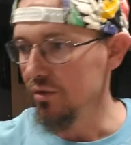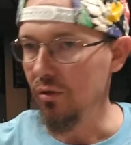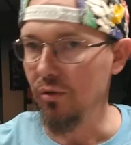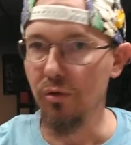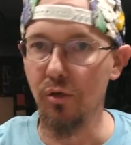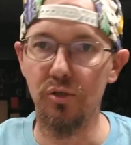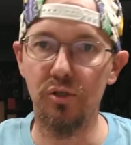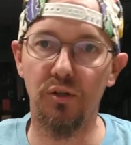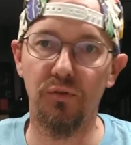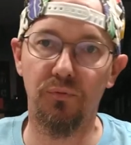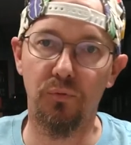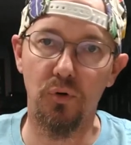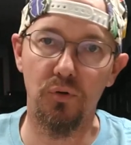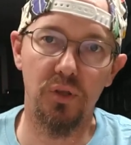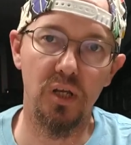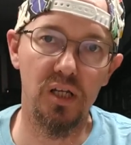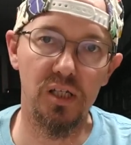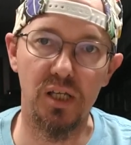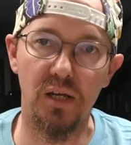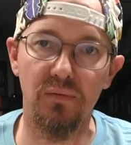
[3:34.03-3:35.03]
So those are the four
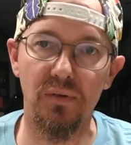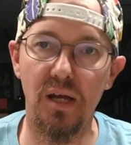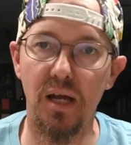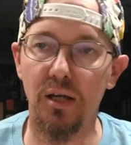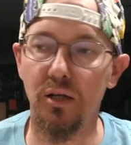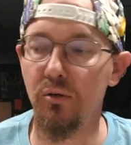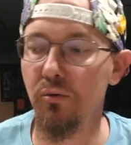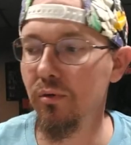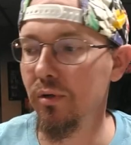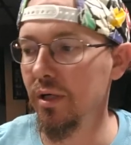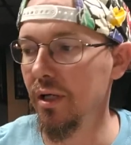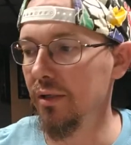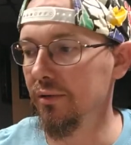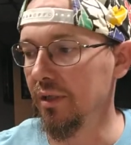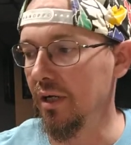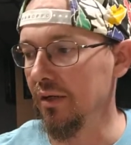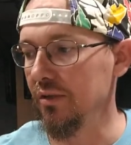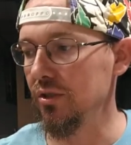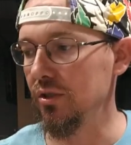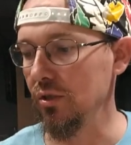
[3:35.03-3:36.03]
things I've got going out
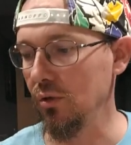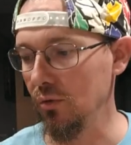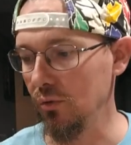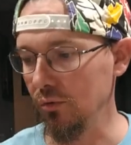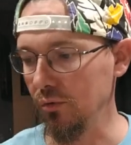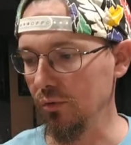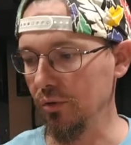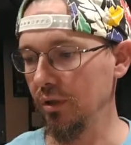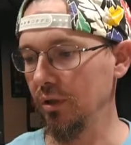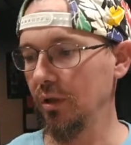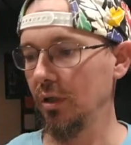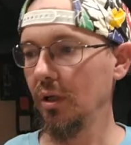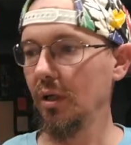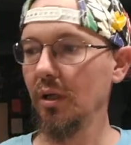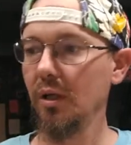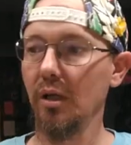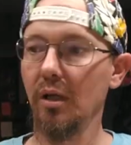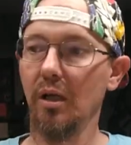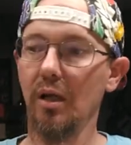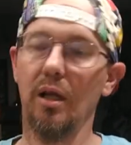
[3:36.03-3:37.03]
that I sold.
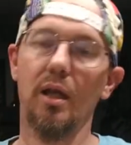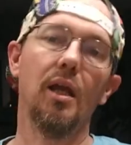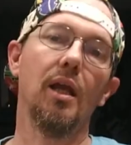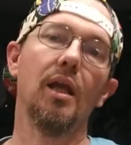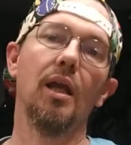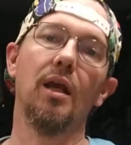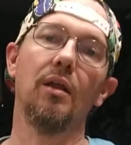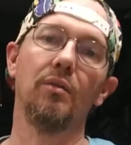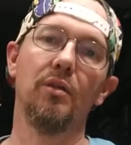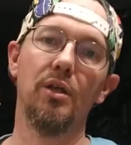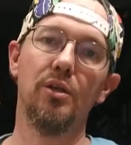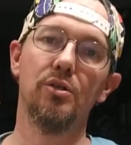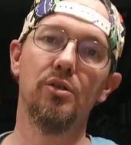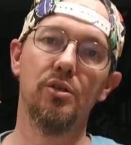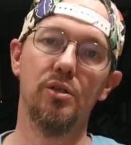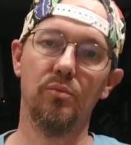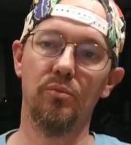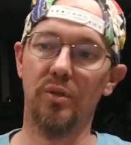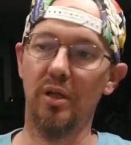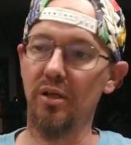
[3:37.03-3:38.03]
And these
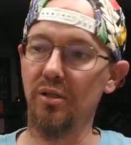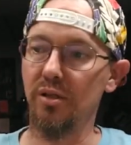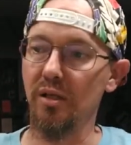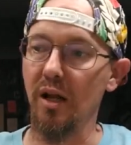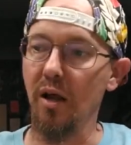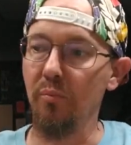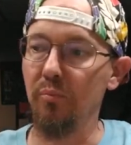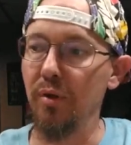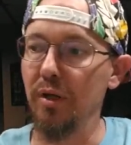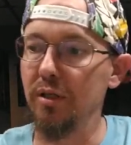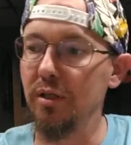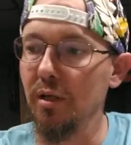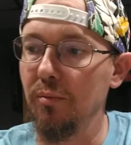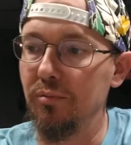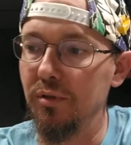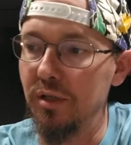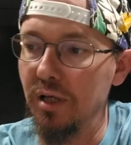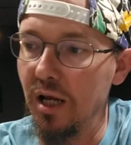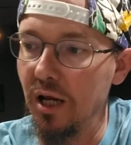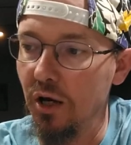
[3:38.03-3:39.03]
are some things that I picked up
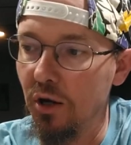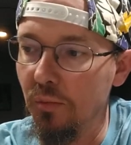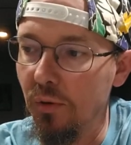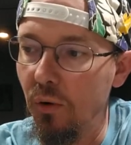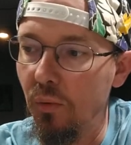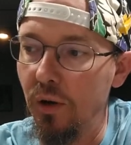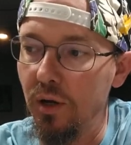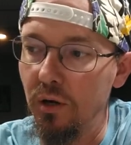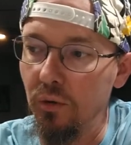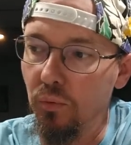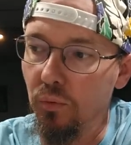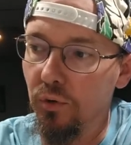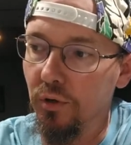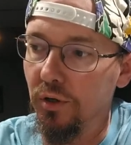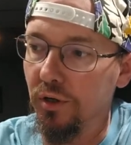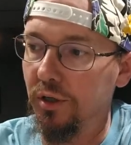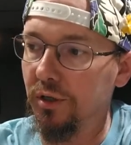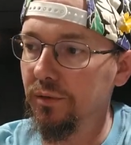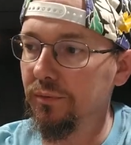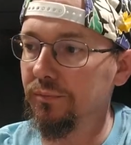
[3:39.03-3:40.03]
today on my way to
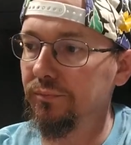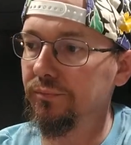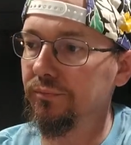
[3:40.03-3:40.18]
work.